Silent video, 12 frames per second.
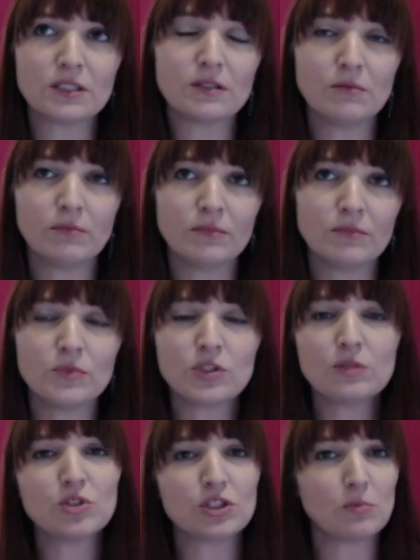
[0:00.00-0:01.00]
some
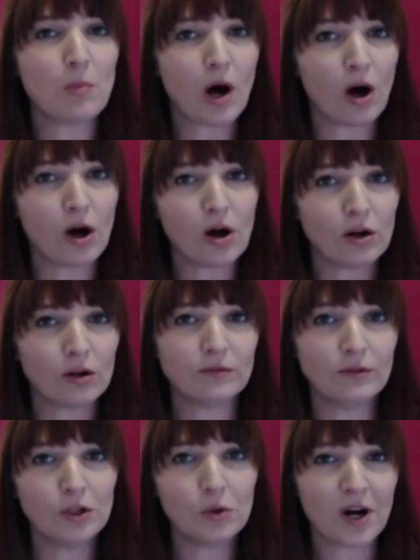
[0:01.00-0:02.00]
small
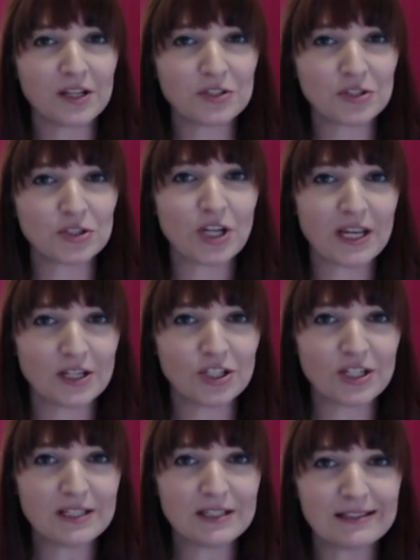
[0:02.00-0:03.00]
nuanced
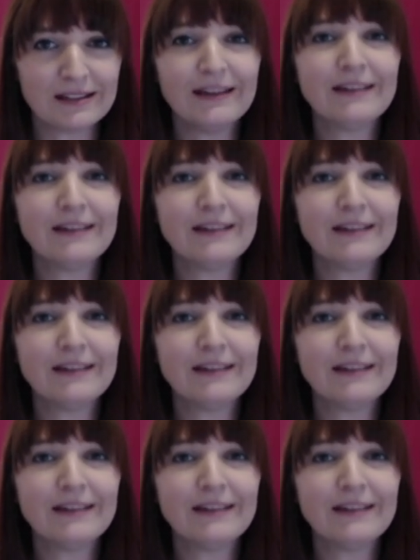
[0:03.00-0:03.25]
changes